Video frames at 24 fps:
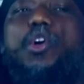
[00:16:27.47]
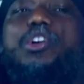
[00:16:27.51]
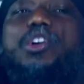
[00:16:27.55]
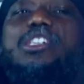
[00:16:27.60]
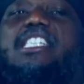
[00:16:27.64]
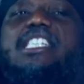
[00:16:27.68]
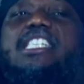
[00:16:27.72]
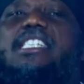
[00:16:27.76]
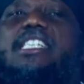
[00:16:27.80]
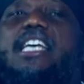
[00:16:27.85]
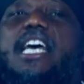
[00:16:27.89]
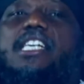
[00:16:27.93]
all
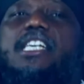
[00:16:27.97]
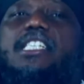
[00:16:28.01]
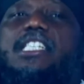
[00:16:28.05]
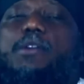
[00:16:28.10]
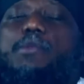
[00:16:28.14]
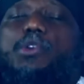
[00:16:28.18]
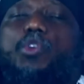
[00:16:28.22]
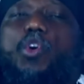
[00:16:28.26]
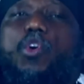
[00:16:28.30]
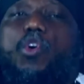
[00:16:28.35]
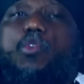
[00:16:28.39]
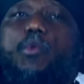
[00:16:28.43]
sit here and
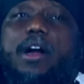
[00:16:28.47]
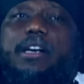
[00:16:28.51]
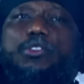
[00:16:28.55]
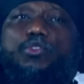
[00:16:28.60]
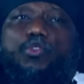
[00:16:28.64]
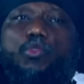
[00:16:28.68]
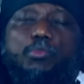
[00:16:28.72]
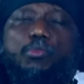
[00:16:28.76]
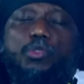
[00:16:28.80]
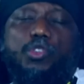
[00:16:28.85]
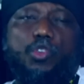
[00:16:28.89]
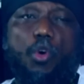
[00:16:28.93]
say we don't
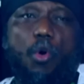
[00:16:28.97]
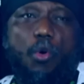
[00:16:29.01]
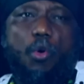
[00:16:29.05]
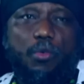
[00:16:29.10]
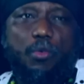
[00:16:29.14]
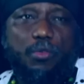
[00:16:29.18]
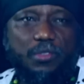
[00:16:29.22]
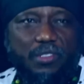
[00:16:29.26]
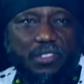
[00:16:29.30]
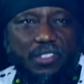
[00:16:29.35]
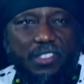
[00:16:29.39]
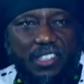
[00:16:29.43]
want doomso.
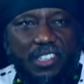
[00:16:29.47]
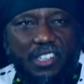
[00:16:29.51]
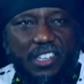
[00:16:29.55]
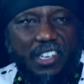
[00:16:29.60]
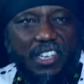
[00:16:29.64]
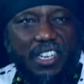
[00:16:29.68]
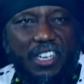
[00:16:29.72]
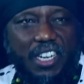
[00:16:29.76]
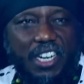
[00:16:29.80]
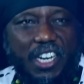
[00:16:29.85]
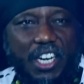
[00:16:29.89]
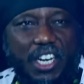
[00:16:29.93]

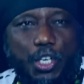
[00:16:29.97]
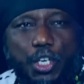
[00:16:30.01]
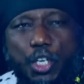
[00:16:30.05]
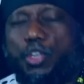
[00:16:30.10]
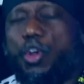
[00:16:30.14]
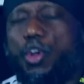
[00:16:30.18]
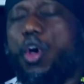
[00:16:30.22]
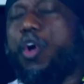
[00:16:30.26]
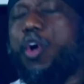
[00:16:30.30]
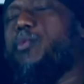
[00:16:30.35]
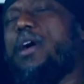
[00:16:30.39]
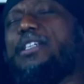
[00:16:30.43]

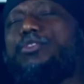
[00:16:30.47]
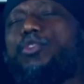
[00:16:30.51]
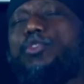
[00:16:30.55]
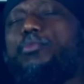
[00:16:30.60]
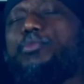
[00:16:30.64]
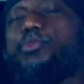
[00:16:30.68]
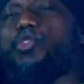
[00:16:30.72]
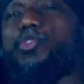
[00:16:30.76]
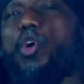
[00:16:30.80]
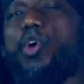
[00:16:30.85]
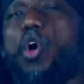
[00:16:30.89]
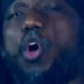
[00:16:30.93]
You don't want
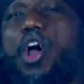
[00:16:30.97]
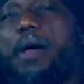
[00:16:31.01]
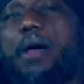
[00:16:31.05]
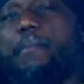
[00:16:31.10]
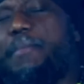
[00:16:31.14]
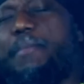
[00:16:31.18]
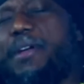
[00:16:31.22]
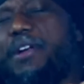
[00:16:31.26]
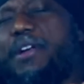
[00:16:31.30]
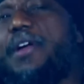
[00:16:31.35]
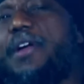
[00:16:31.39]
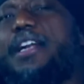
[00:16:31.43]
doomso,
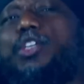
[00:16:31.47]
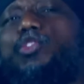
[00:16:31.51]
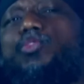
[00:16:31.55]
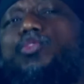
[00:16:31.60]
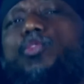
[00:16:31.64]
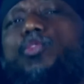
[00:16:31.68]
be ready